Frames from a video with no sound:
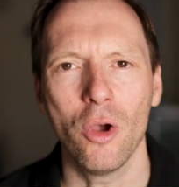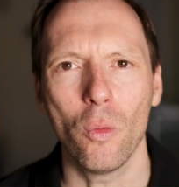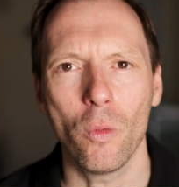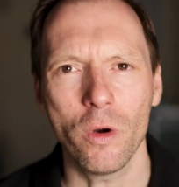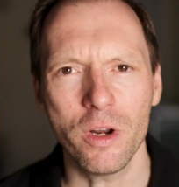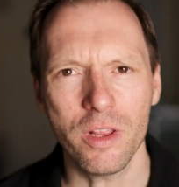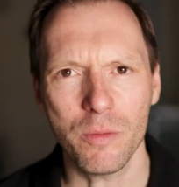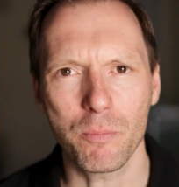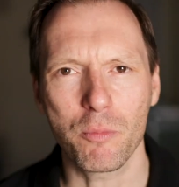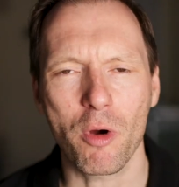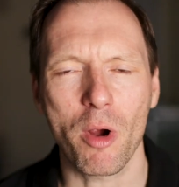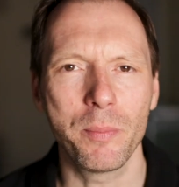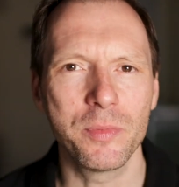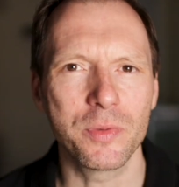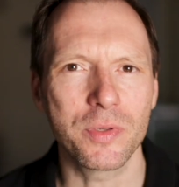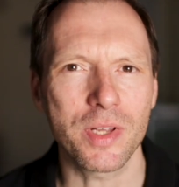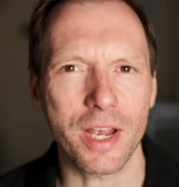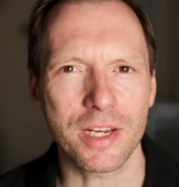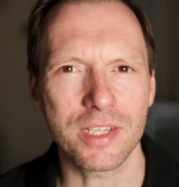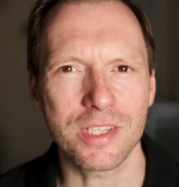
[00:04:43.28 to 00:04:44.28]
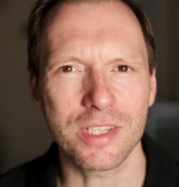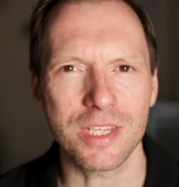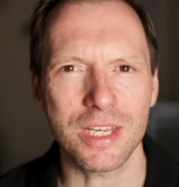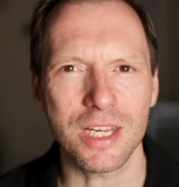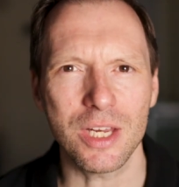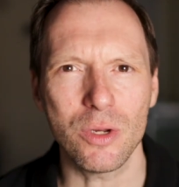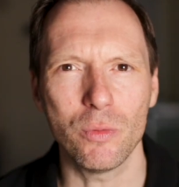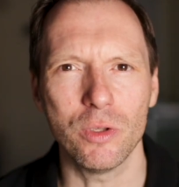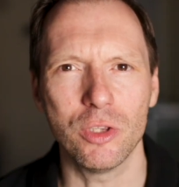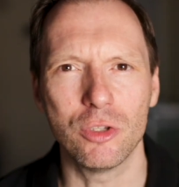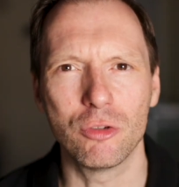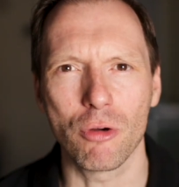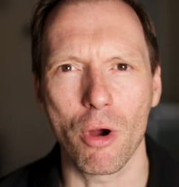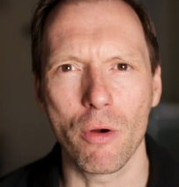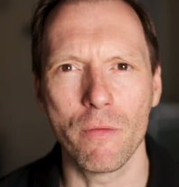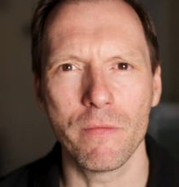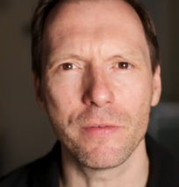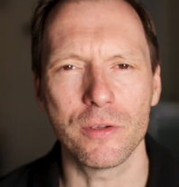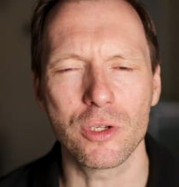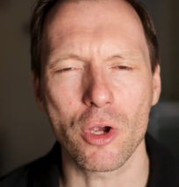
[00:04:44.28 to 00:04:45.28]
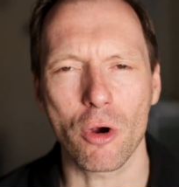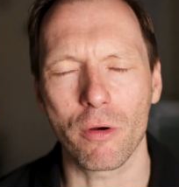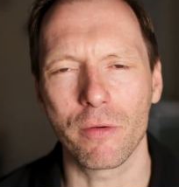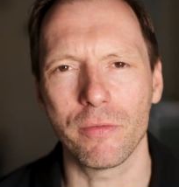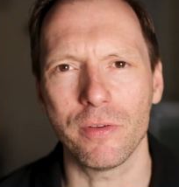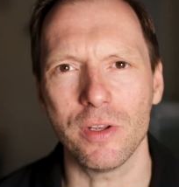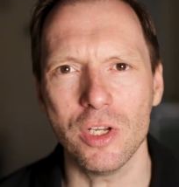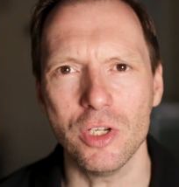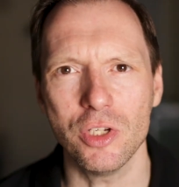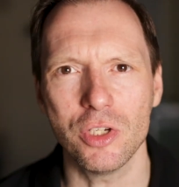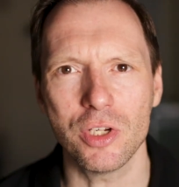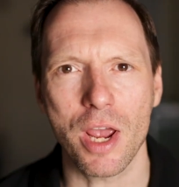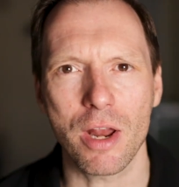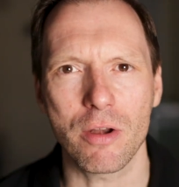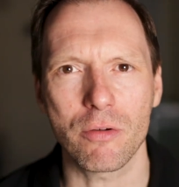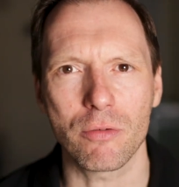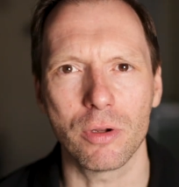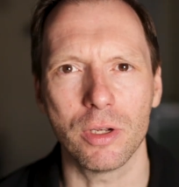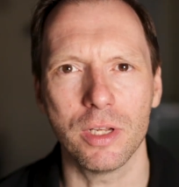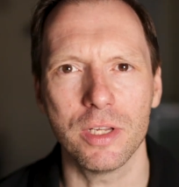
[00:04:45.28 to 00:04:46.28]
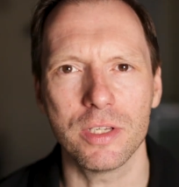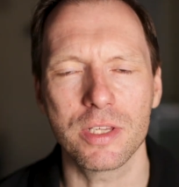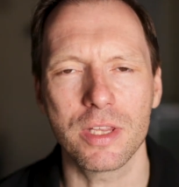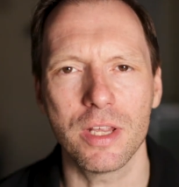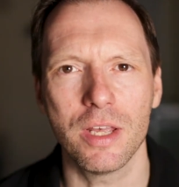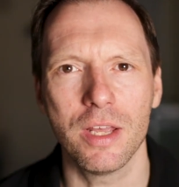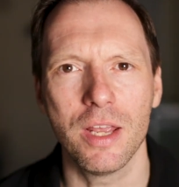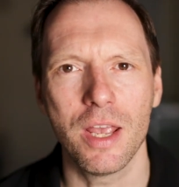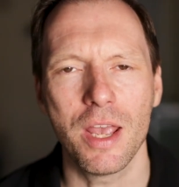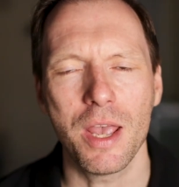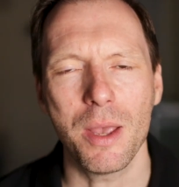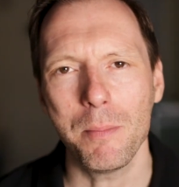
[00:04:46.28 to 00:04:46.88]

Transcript: One of the problems that I see with drone photography in general is that